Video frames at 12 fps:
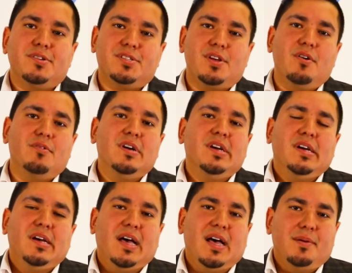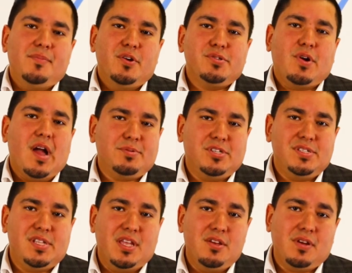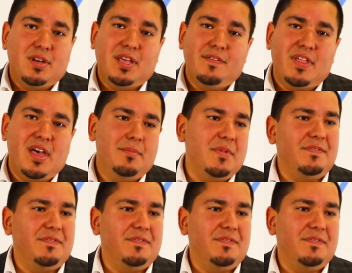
So those are options that you can give them.